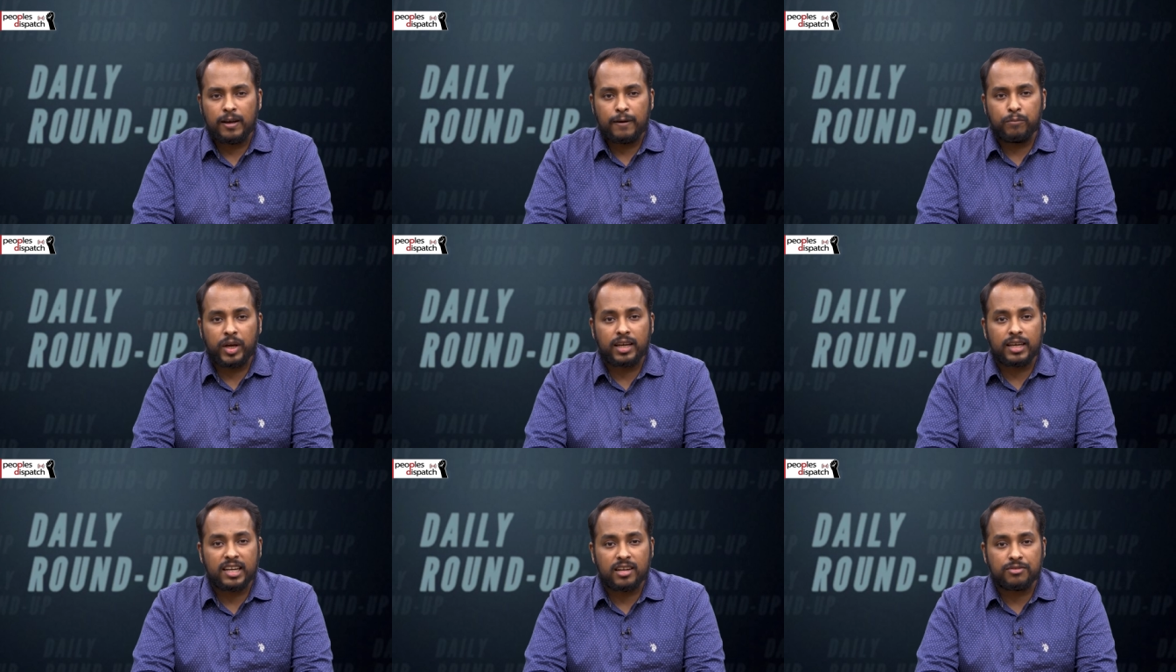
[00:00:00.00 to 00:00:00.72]

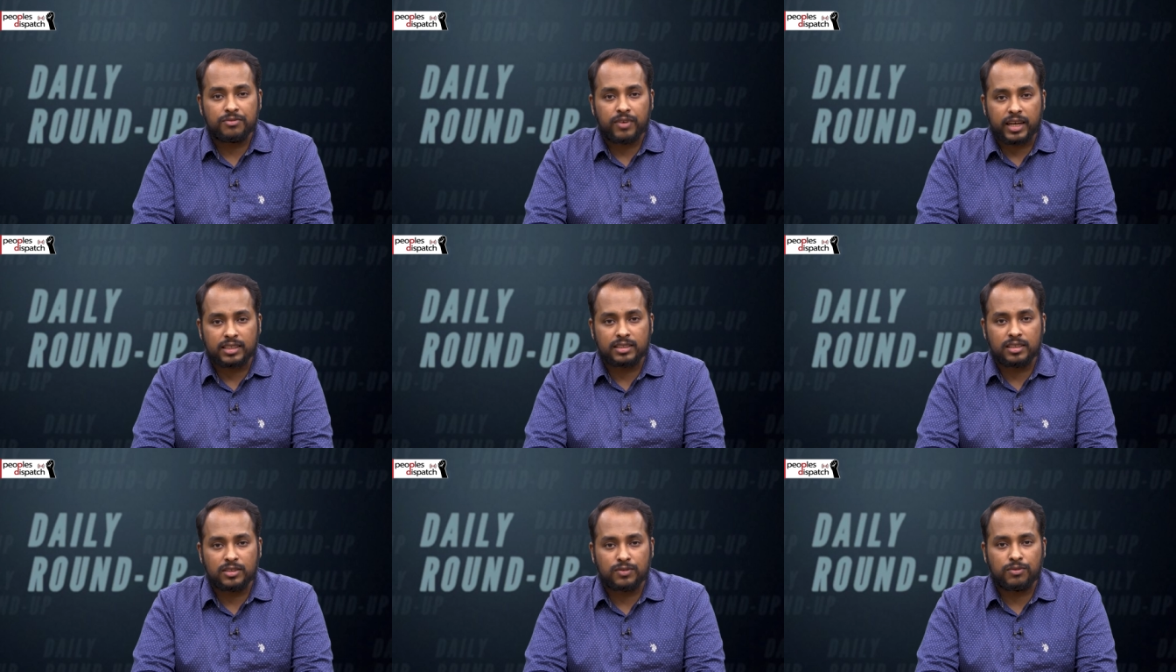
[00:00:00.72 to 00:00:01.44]
make enough
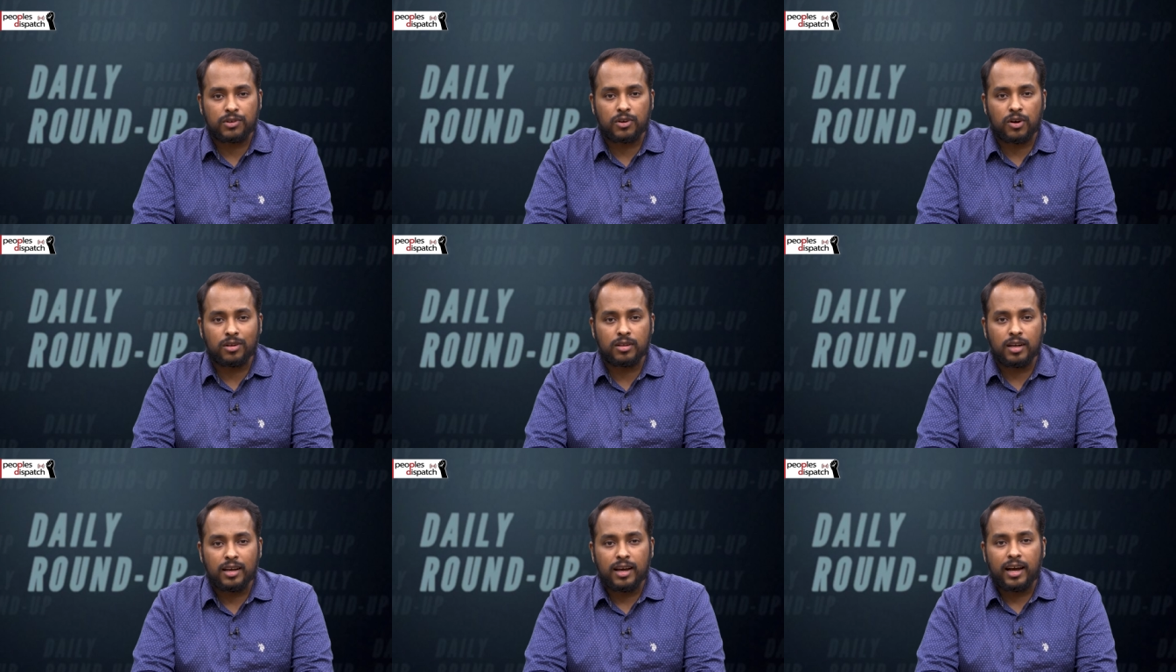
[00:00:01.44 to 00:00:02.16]
vaccines for all,
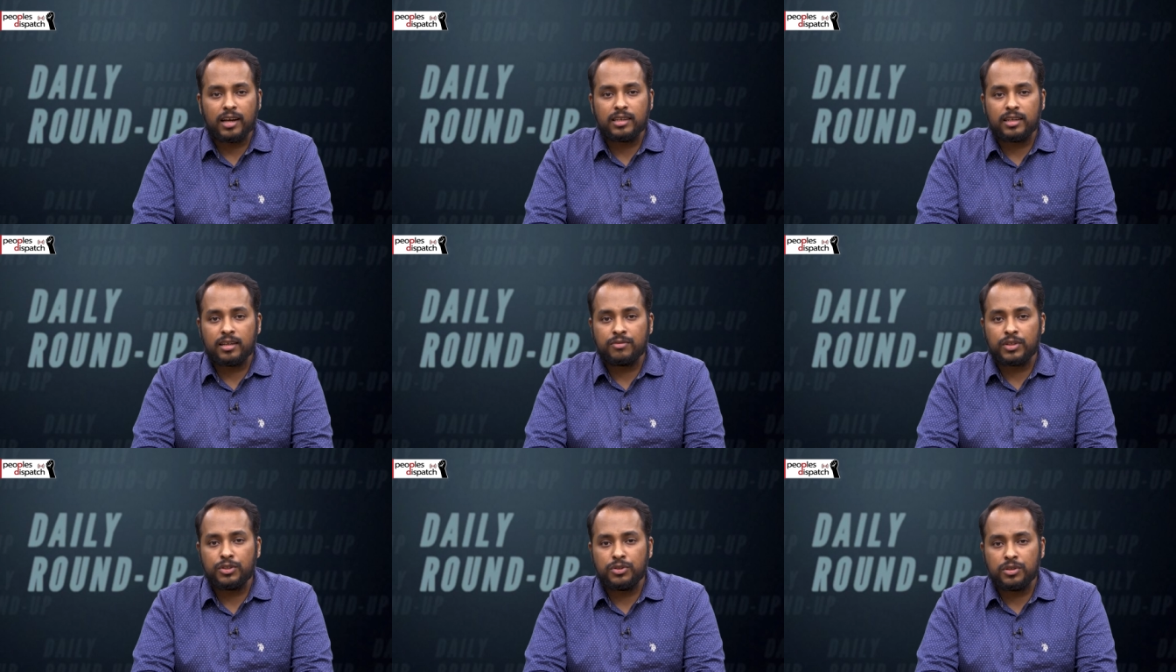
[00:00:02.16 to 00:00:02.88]
and
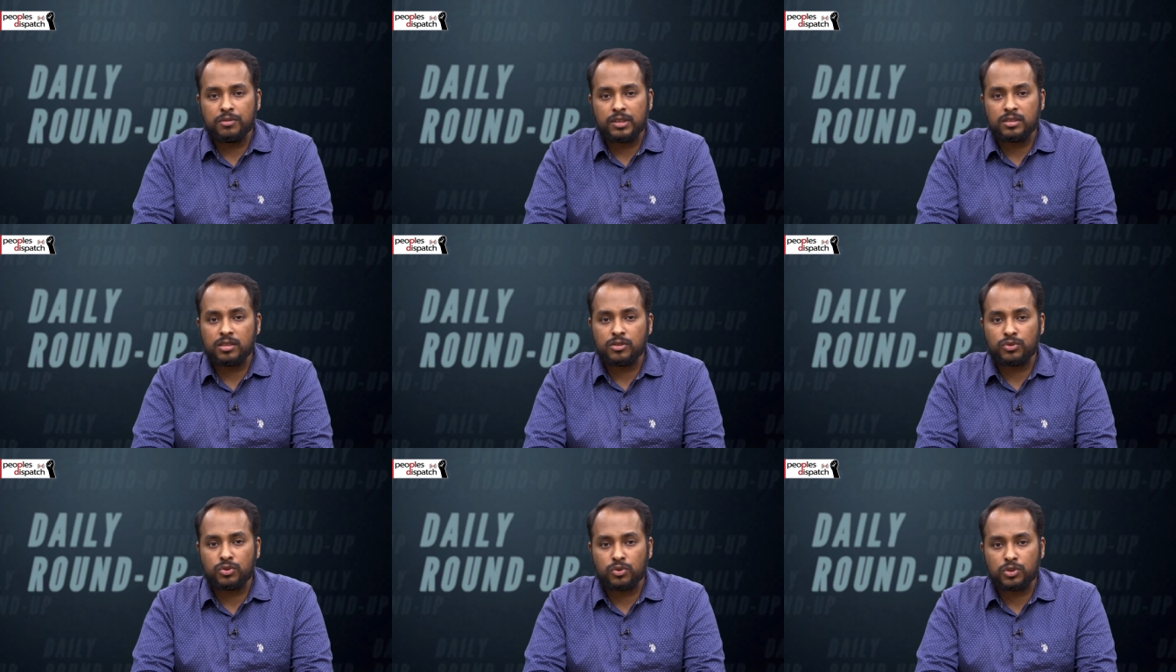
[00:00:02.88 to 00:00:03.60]
deliver universal
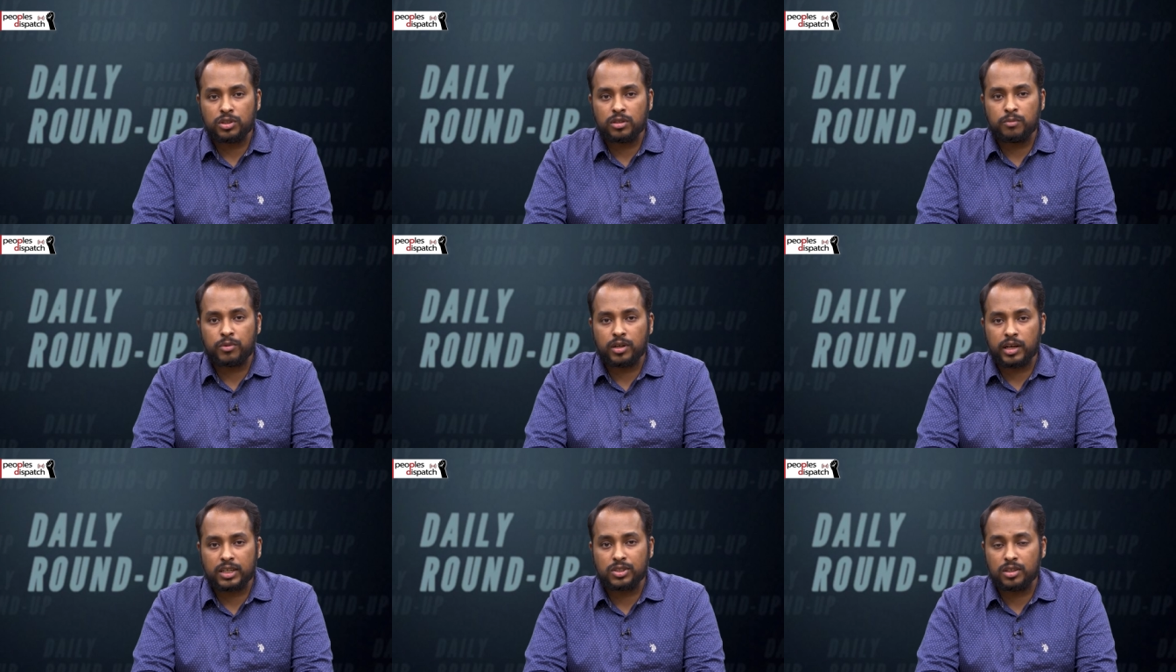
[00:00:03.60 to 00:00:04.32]
social
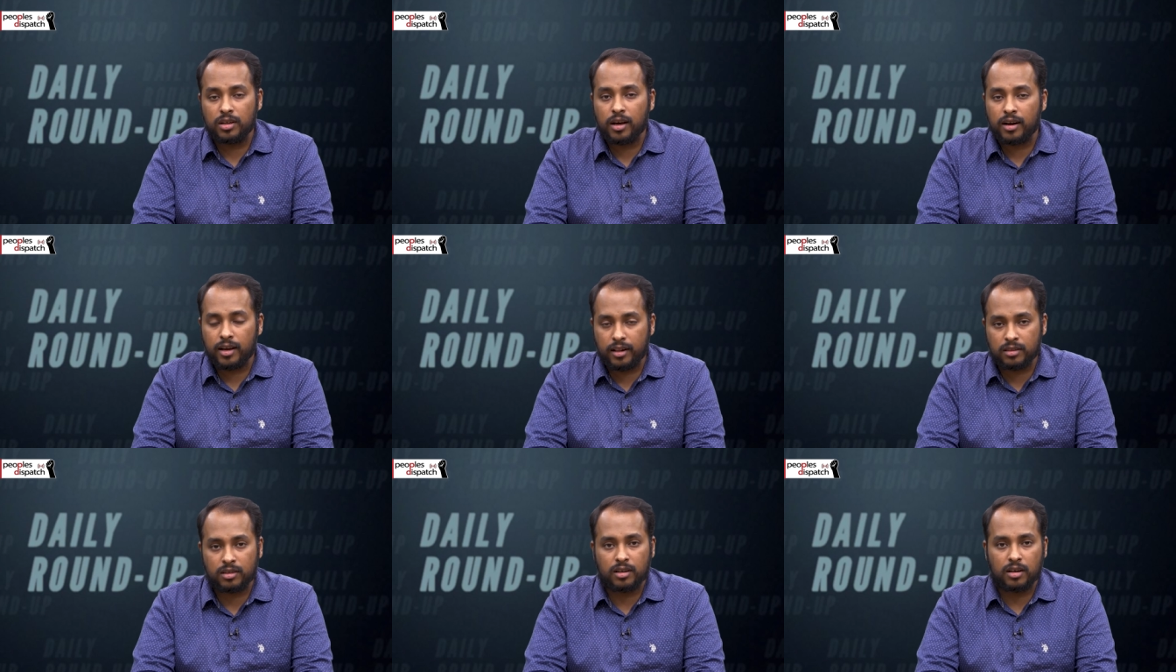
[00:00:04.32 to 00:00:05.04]
protection and
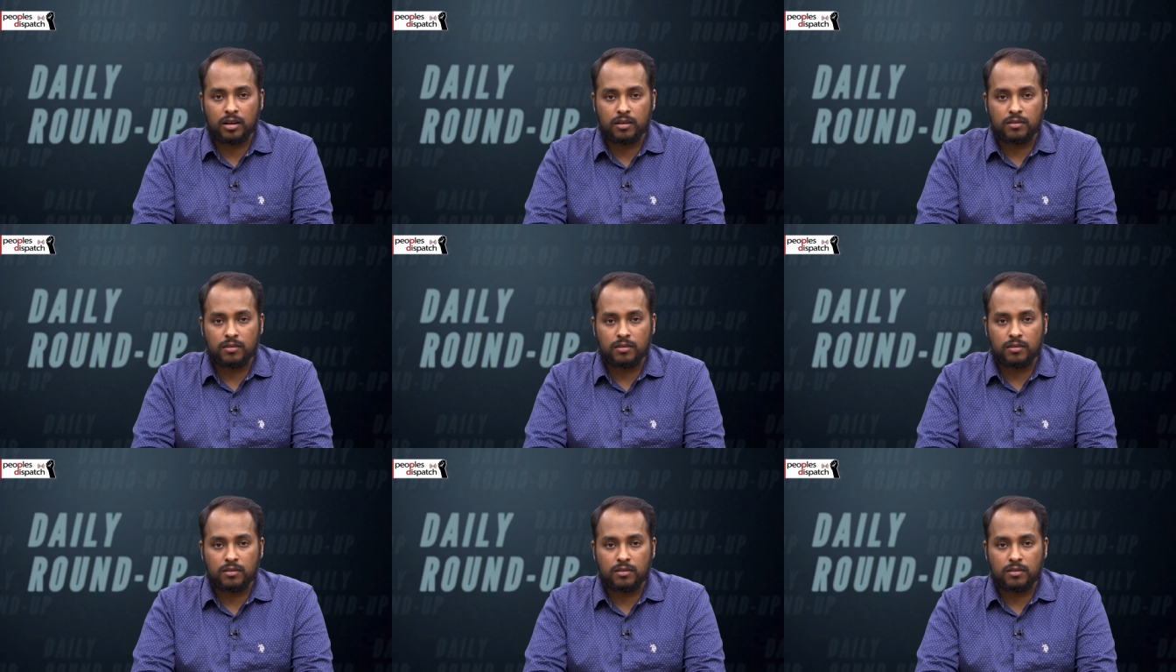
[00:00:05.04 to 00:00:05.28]
healthcare.